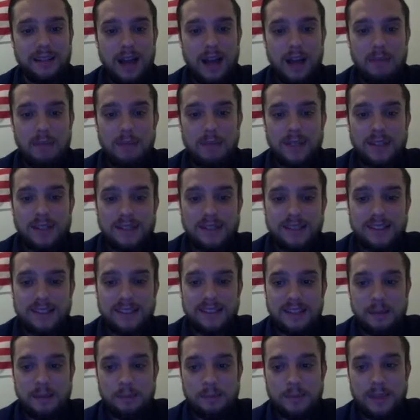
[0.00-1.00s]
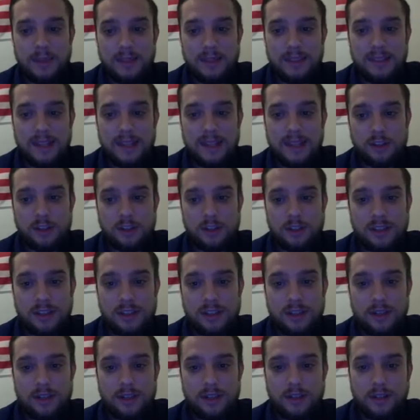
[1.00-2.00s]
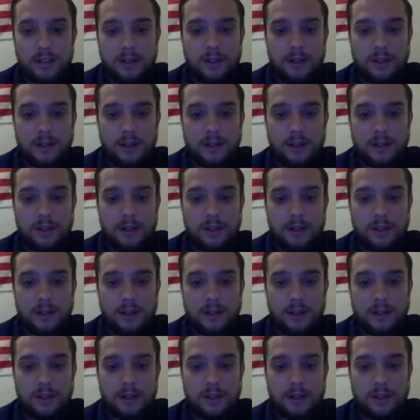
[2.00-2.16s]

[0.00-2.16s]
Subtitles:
I'm going to skip this section here.